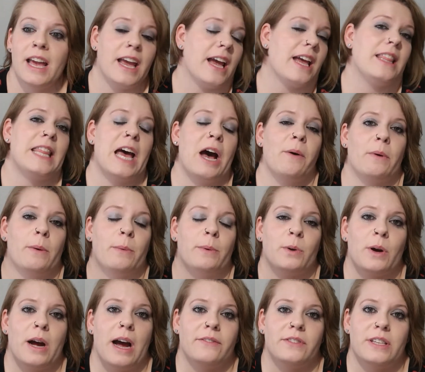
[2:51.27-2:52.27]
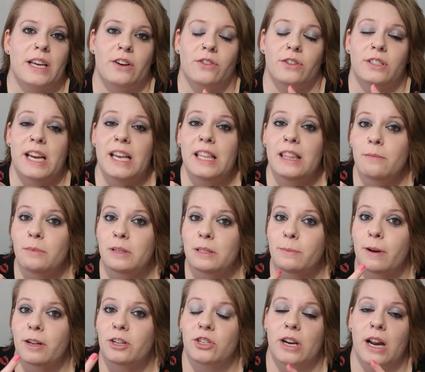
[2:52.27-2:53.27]
And that way we don't have to entertain them as
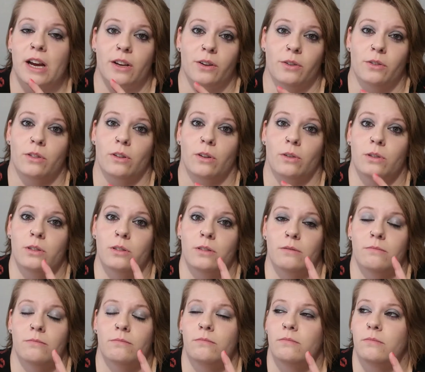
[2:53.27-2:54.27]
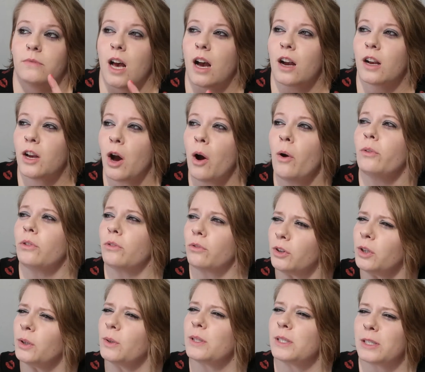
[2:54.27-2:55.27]
much, not go
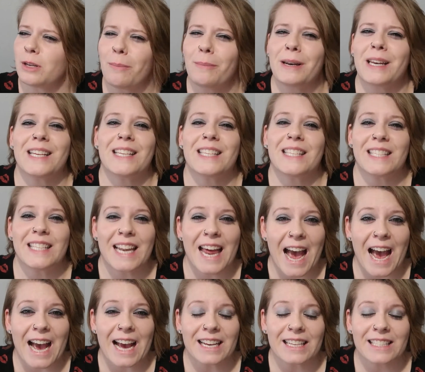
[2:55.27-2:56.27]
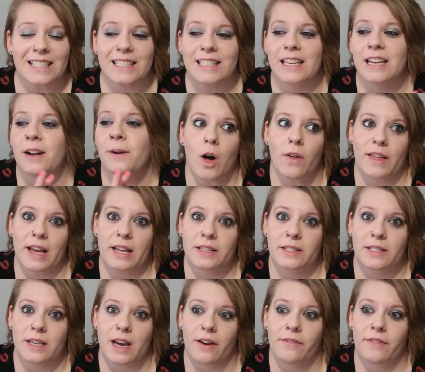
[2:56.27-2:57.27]
through so many snacks, all that
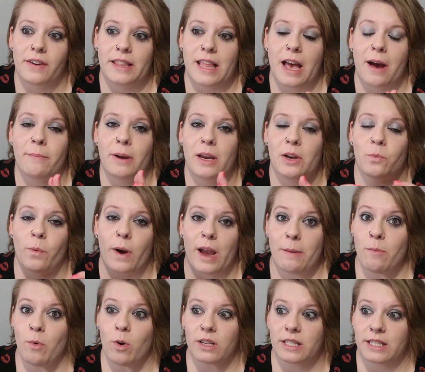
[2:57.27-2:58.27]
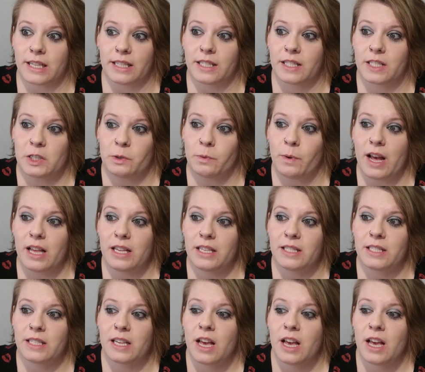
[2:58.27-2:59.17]
stuff. And that made way more sense to us.